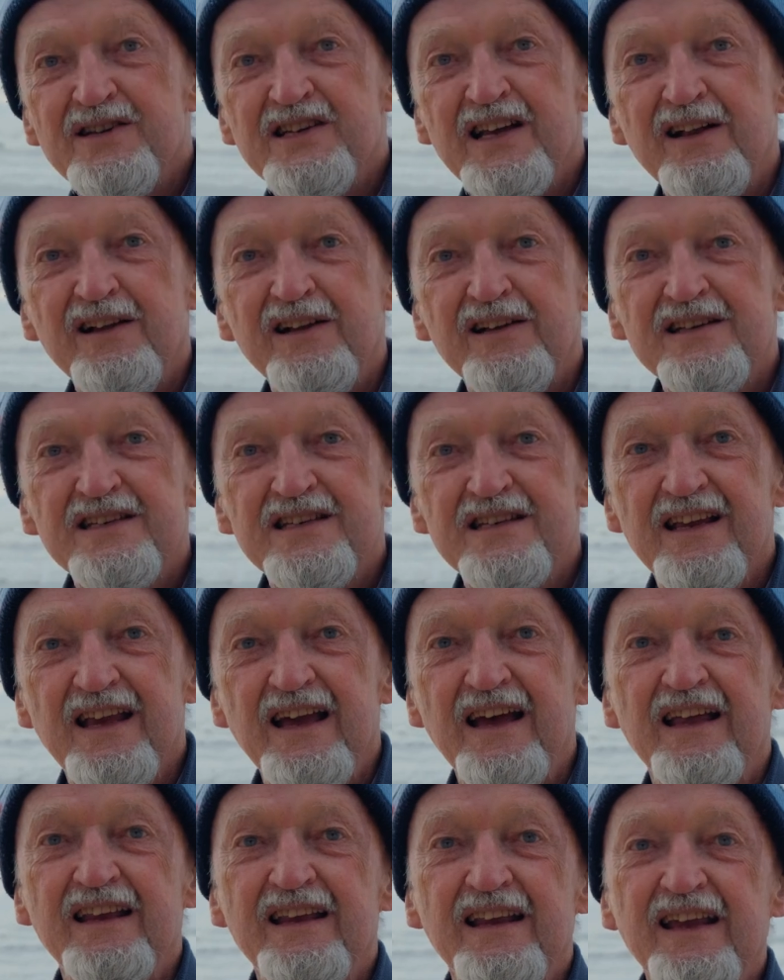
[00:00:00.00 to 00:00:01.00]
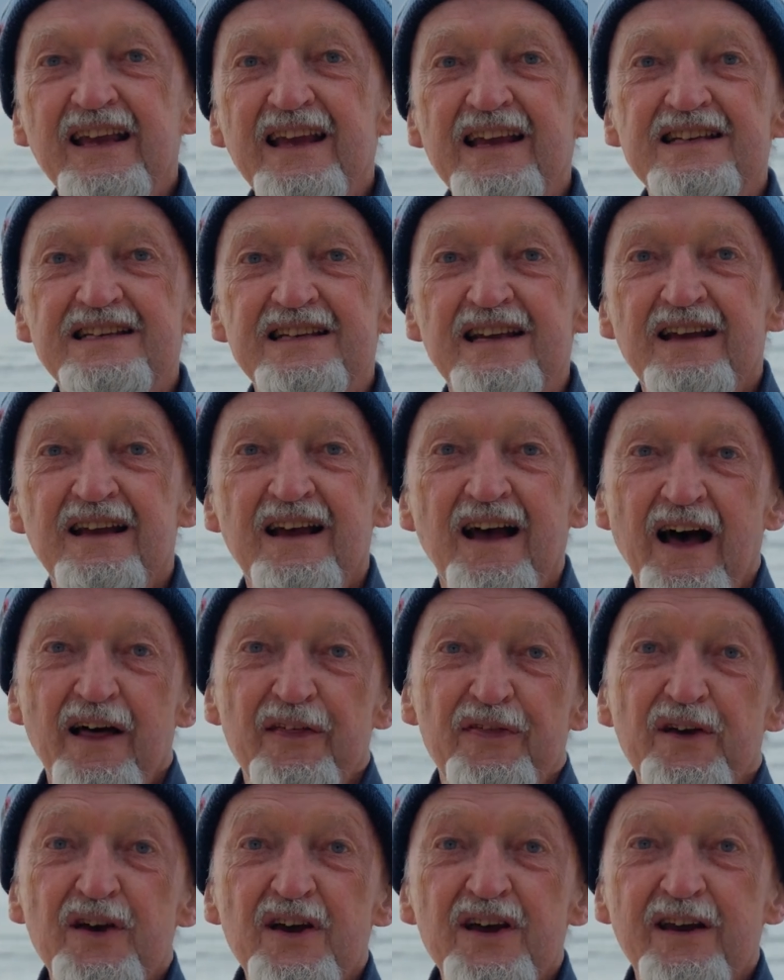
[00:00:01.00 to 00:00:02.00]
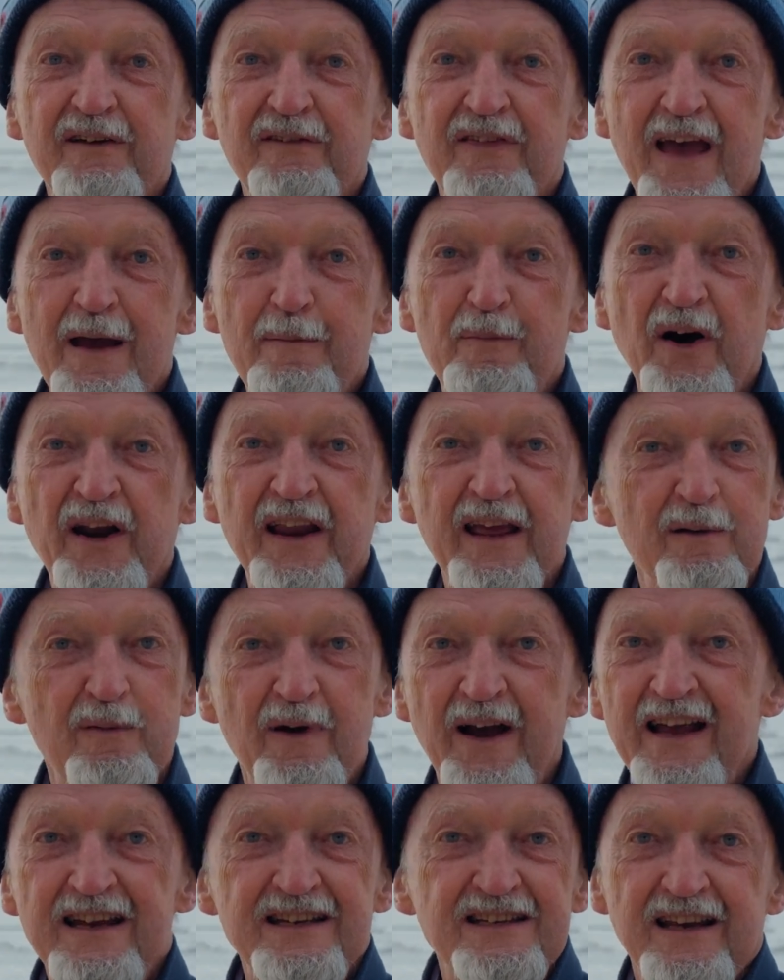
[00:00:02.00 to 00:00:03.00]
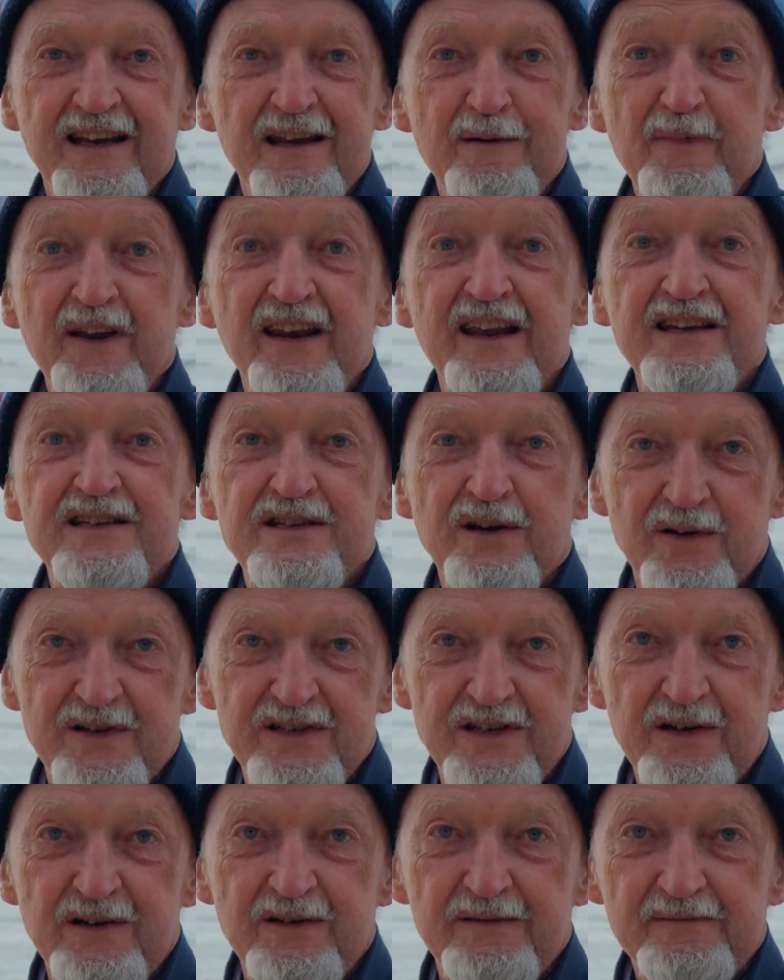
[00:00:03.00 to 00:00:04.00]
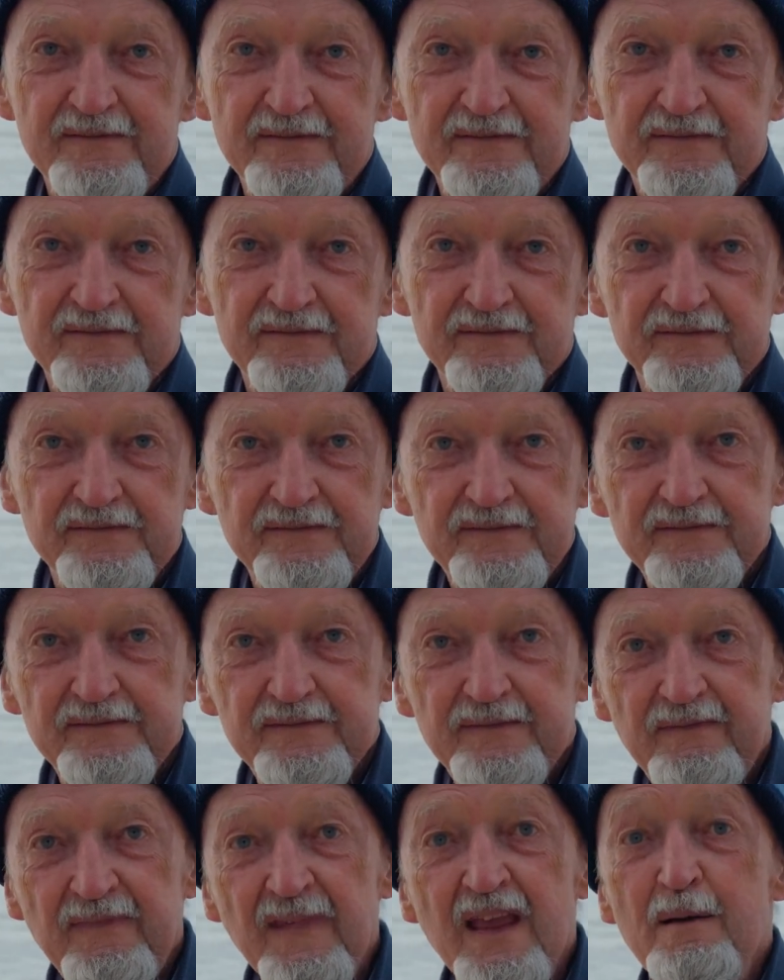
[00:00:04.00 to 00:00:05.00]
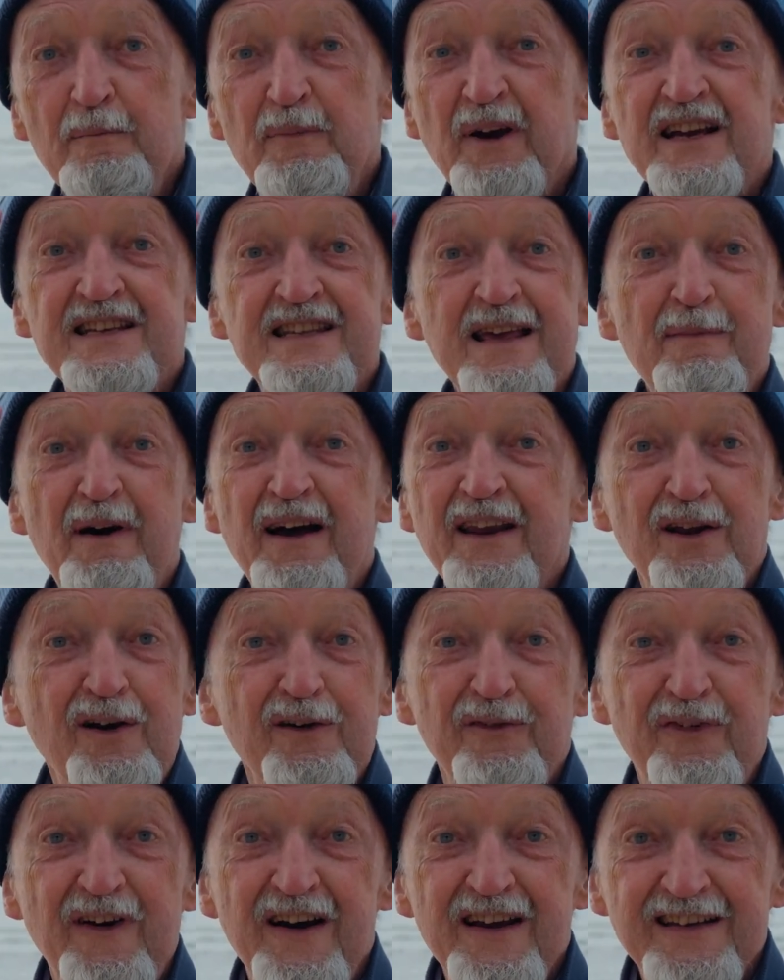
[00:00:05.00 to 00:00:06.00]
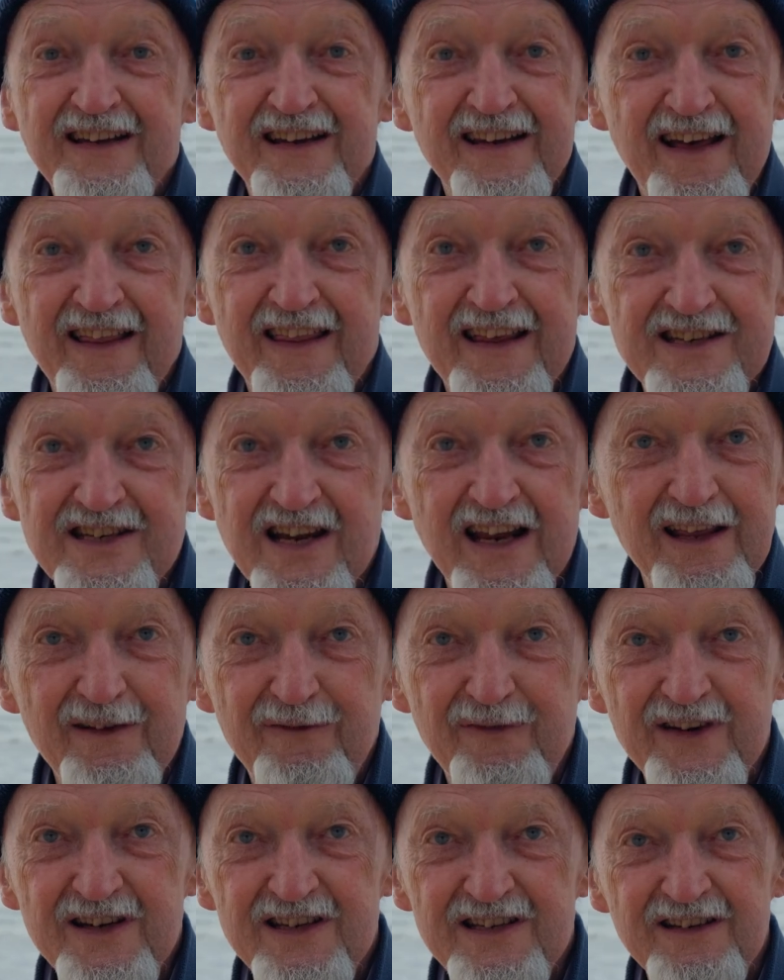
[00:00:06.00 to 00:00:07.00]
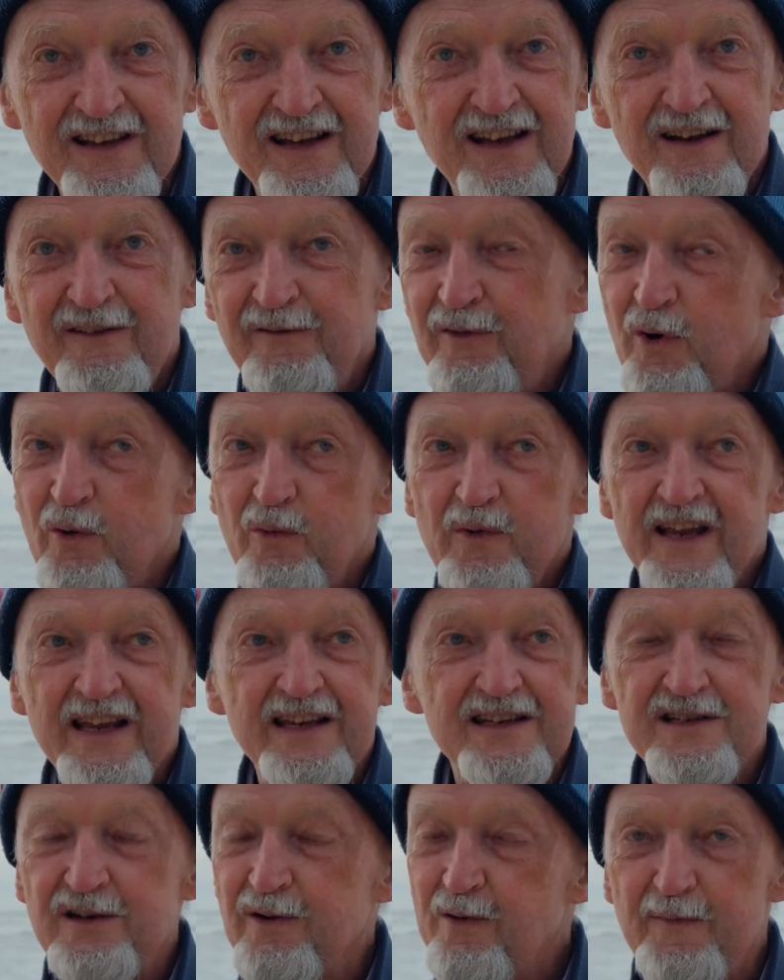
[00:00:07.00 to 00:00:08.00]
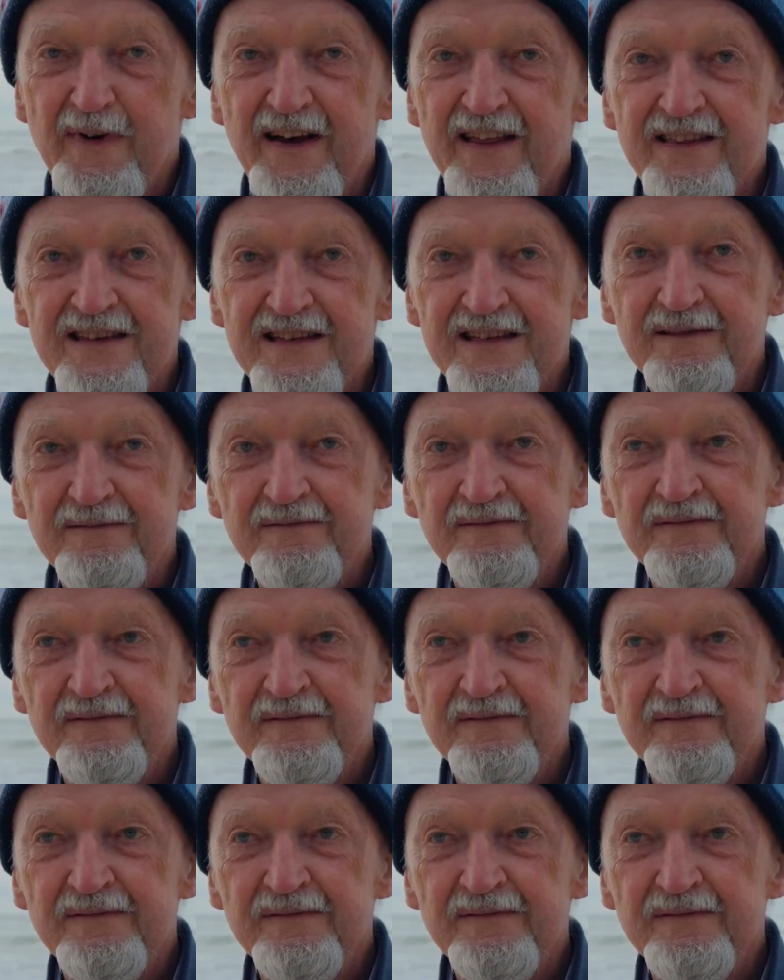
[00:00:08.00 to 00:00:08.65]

shells can eat a third of their body weight in a minute or two, because they might not find another jellyfish for weeks or months.